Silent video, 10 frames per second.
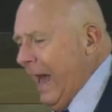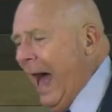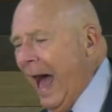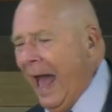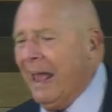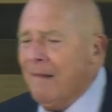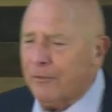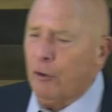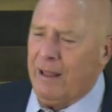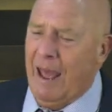I
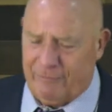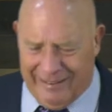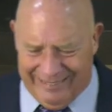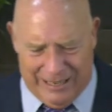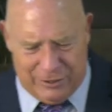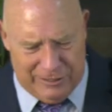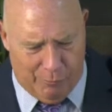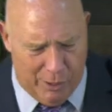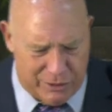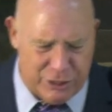don't have to listen to
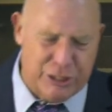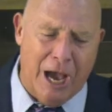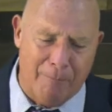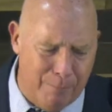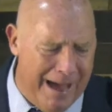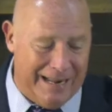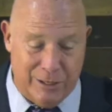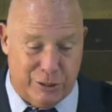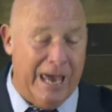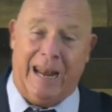what somebody
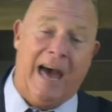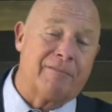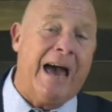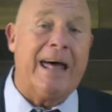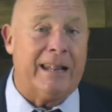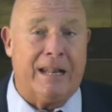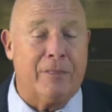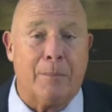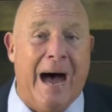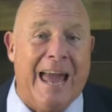said. I've got it in
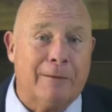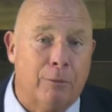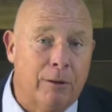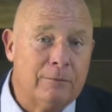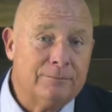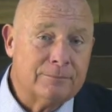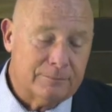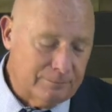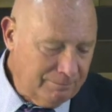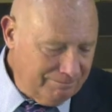the Bible.
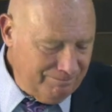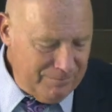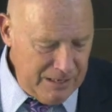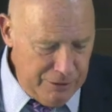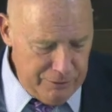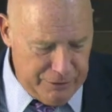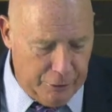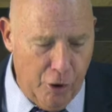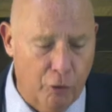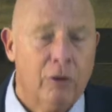Years
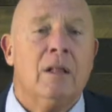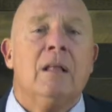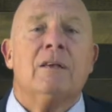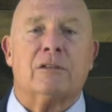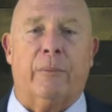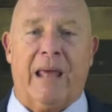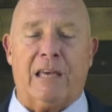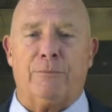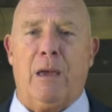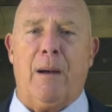ago, somebody
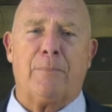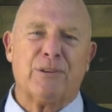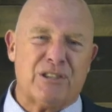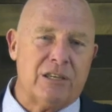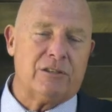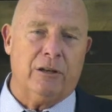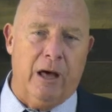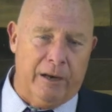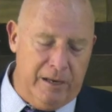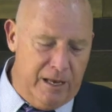asked me my position
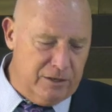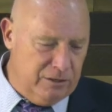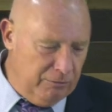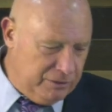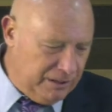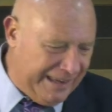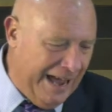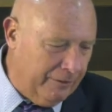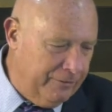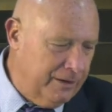on an issue as a
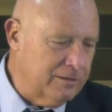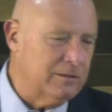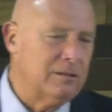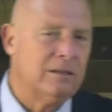Calvinist.